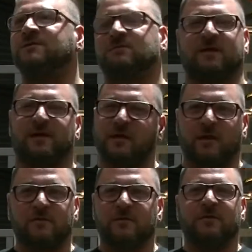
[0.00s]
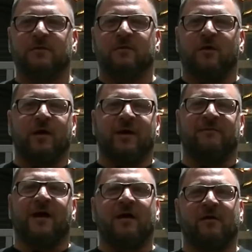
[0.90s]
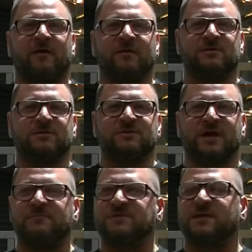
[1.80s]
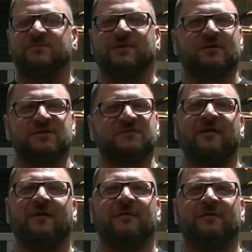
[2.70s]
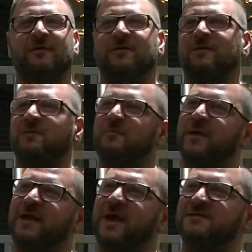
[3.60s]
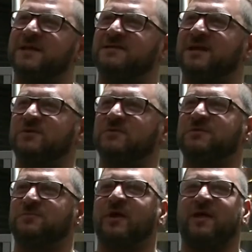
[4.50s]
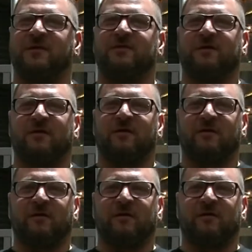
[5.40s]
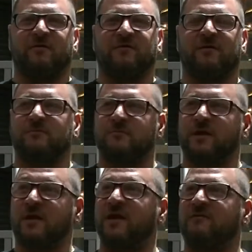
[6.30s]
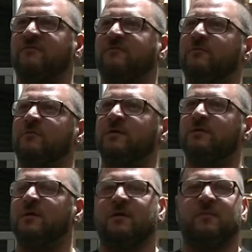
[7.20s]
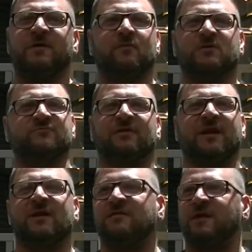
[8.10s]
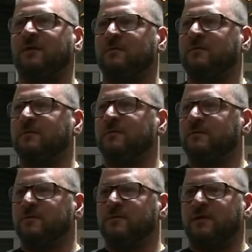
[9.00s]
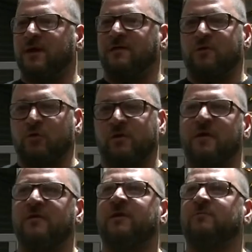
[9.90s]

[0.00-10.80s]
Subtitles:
So I had high-end Haros and JMCs, but I just found that PKs and SEs was the brand that I felt connected to, and I mean there wasn't really anything out of the ordinary.